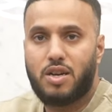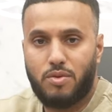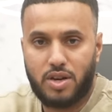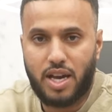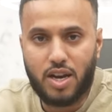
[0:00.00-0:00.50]

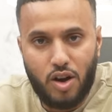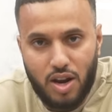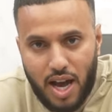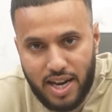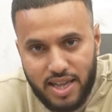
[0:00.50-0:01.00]
will kick
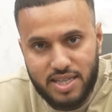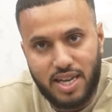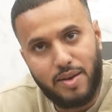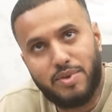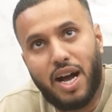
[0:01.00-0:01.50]
online at the
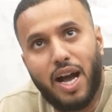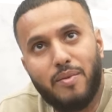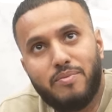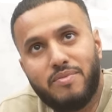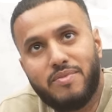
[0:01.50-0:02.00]
same time.
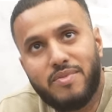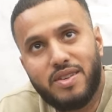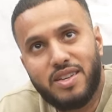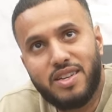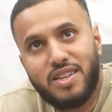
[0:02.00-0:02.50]

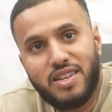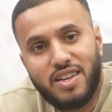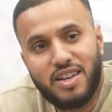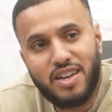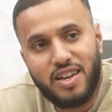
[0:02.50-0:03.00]

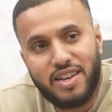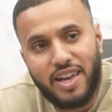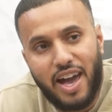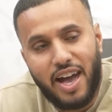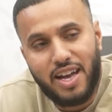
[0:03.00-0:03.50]

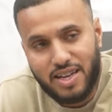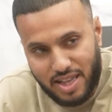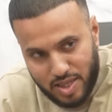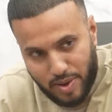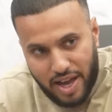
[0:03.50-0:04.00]
Yeah, and
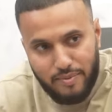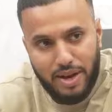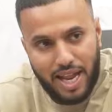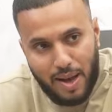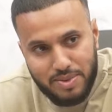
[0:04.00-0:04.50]
that's why I have my
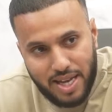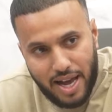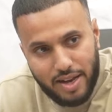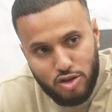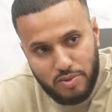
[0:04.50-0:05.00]

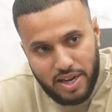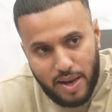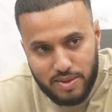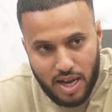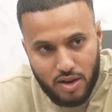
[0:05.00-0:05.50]
knapsack. Show my knapsack,